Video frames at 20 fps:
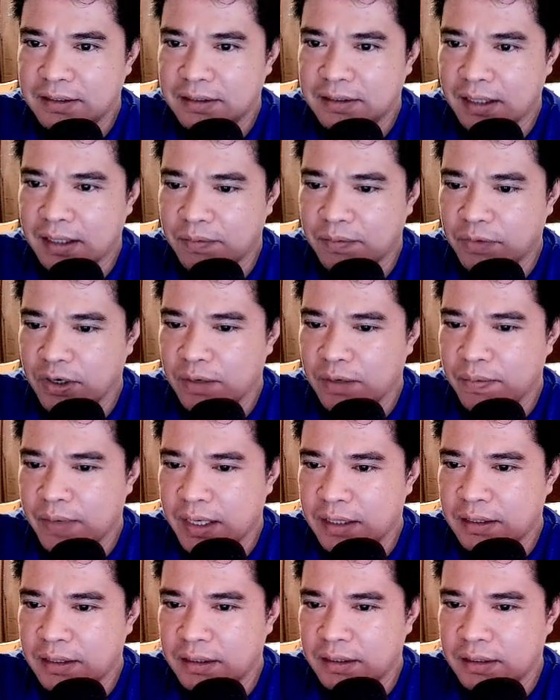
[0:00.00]

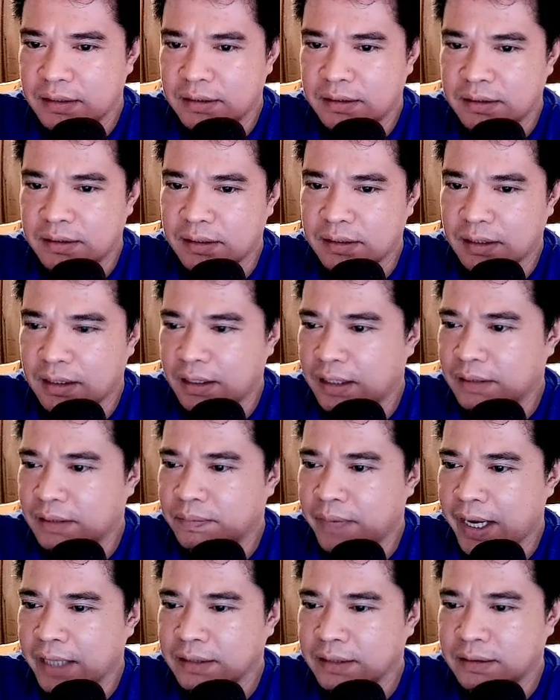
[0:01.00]
Bergman is at
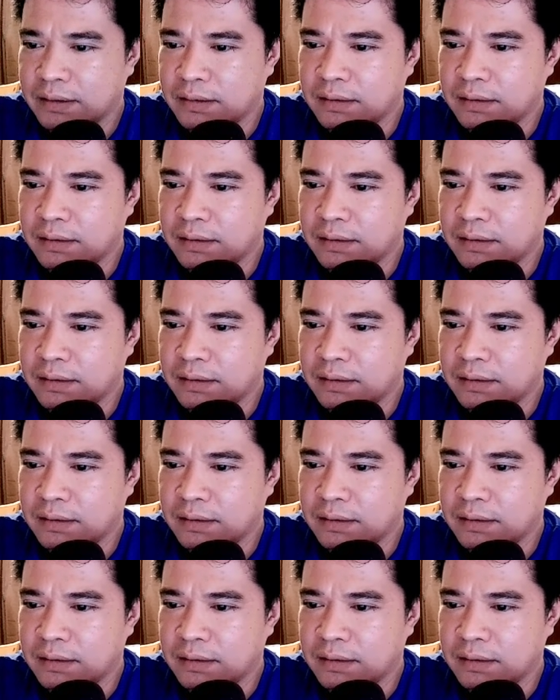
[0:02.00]
max,